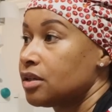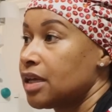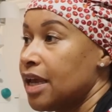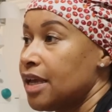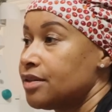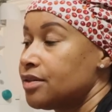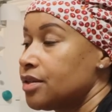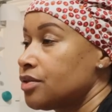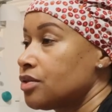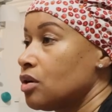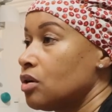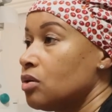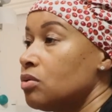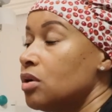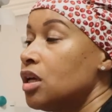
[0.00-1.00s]
cases,
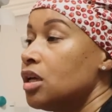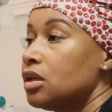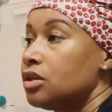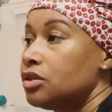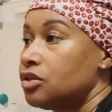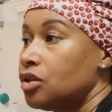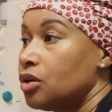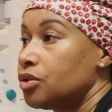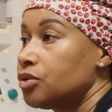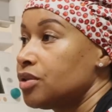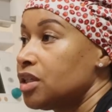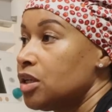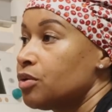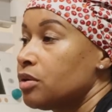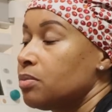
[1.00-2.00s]
so total
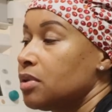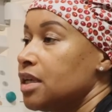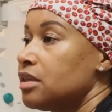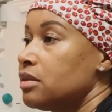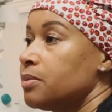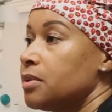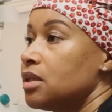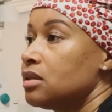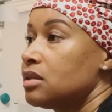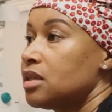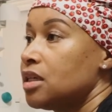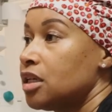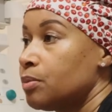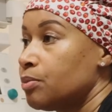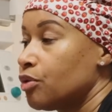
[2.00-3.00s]
knee replacements,
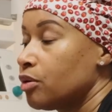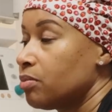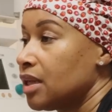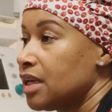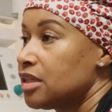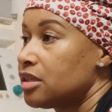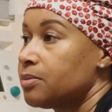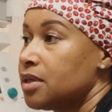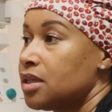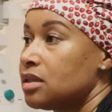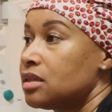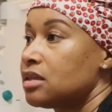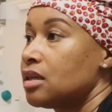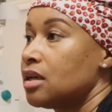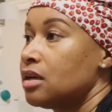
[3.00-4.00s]
hip
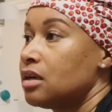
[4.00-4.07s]
replacements,